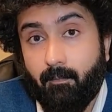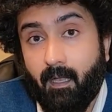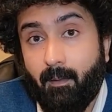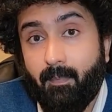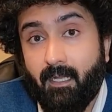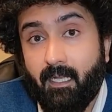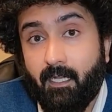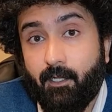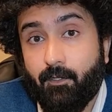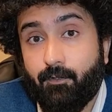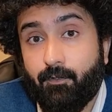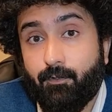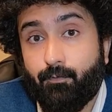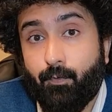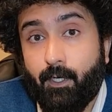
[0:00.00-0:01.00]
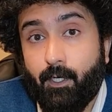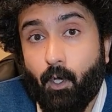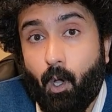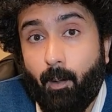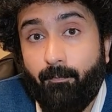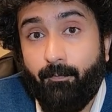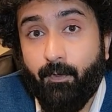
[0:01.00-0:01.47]
this is very
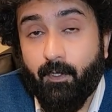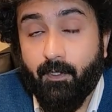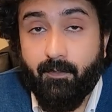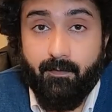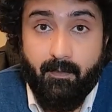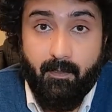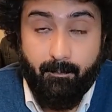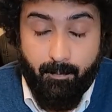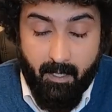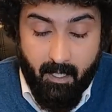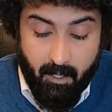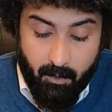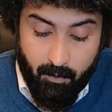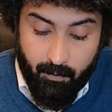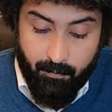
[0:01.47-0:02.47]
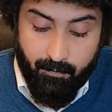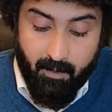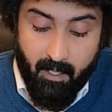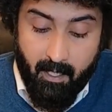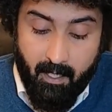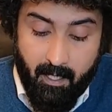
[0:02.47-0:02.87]
obvious, because